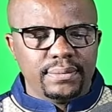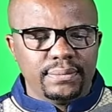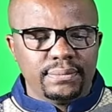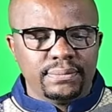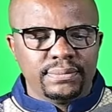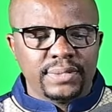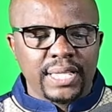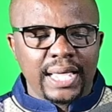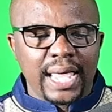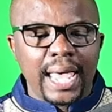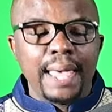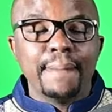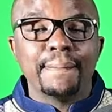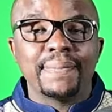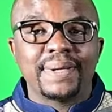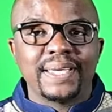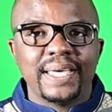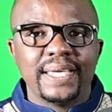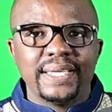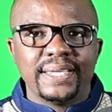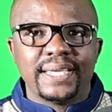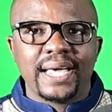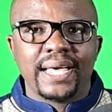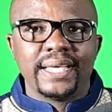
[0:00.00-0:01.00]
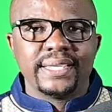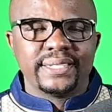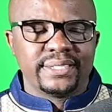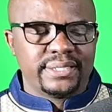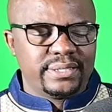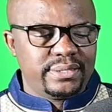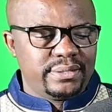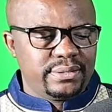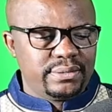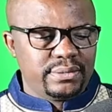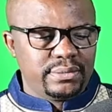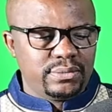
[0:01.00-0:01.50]
the MK
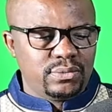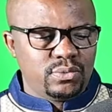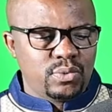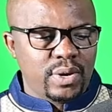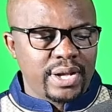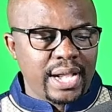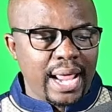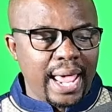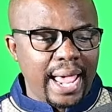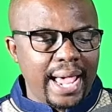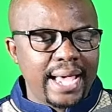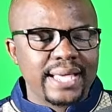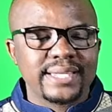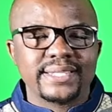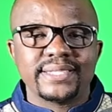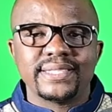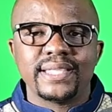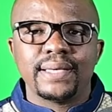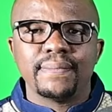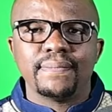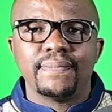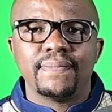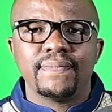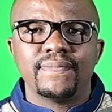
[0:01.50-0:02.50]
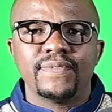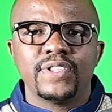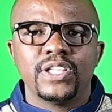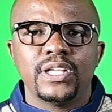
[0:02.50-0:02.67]
guys, when I asked them